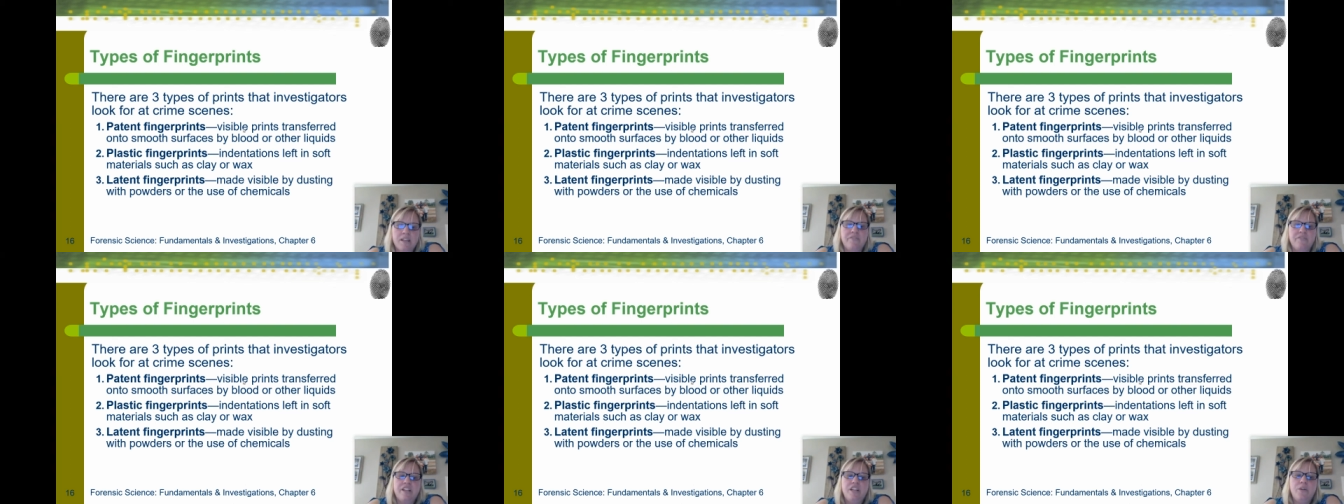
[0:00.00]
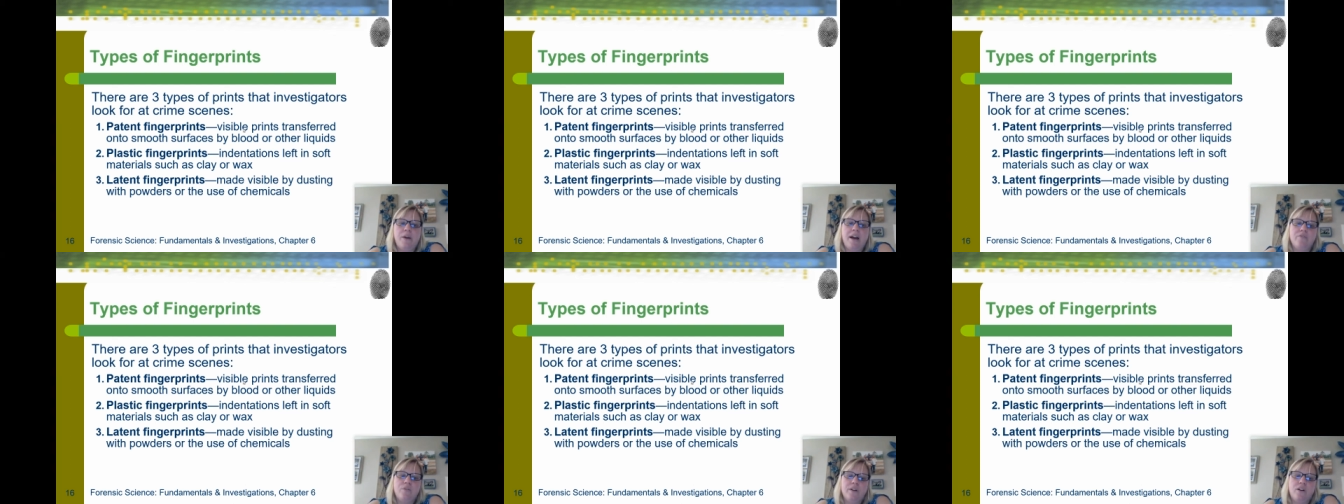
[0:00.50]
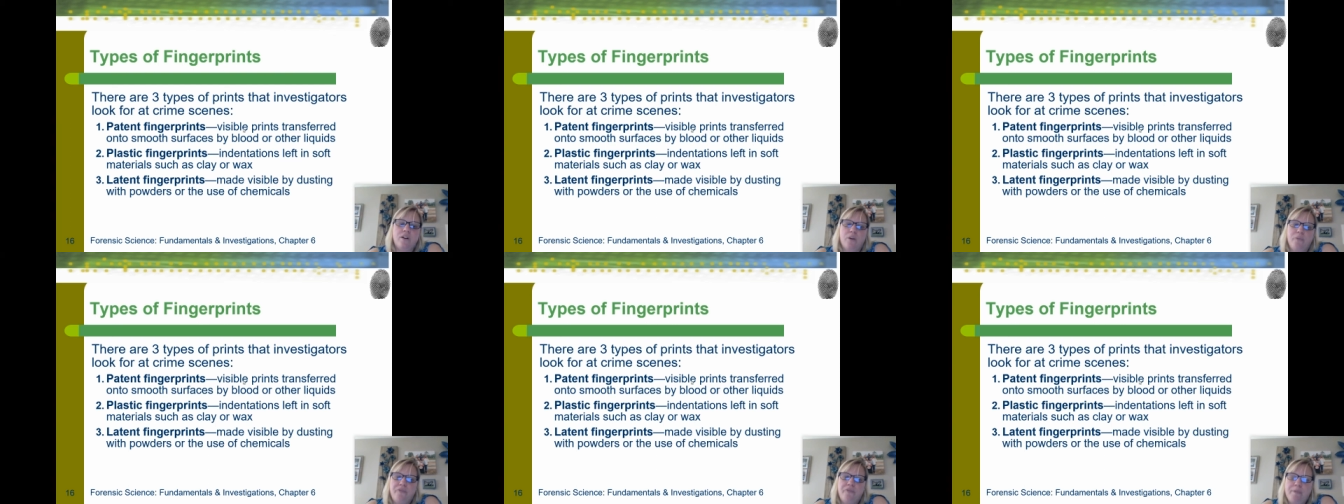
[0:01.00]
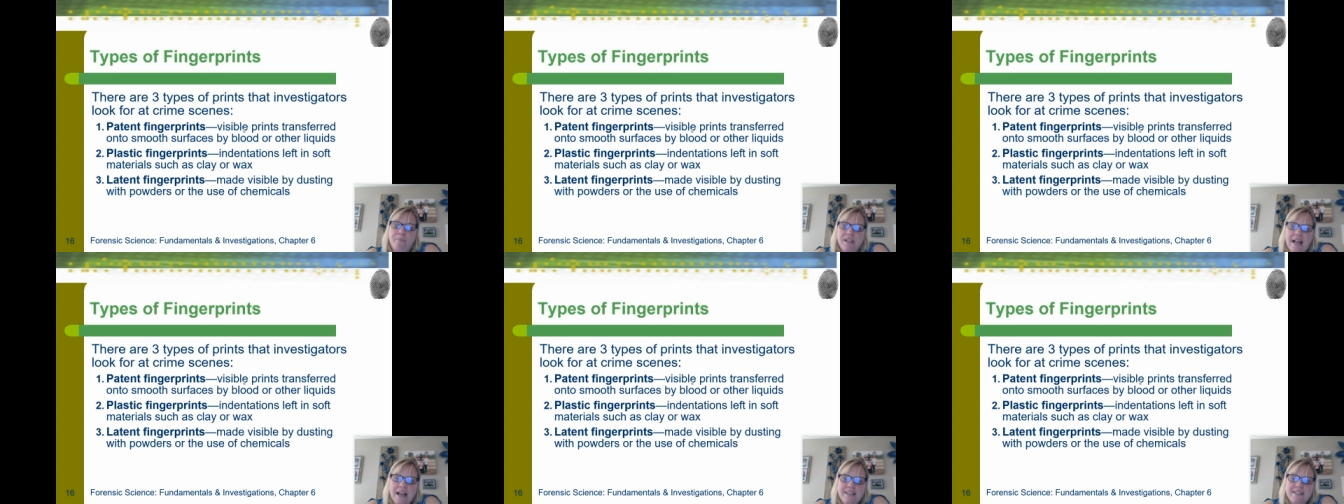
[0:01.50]
Then you have what we call
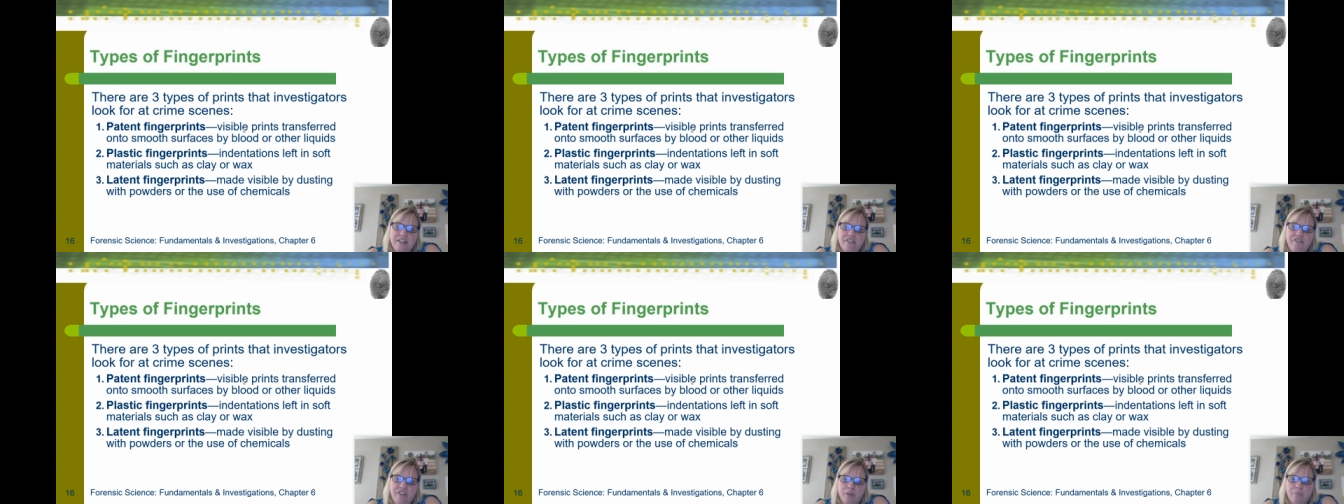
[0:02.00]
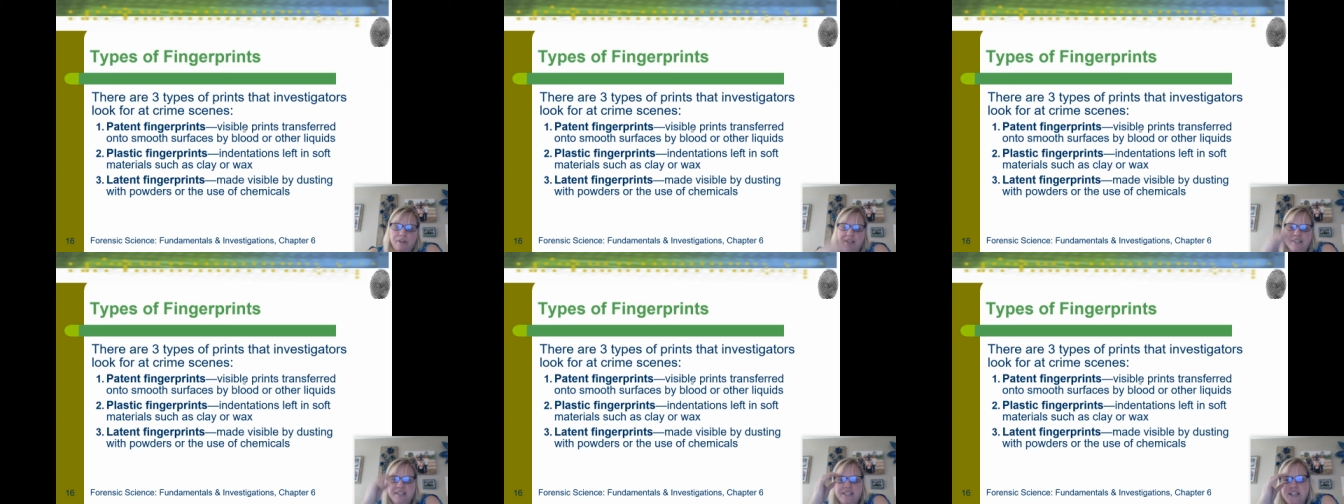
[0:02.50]
plastic fingerprints,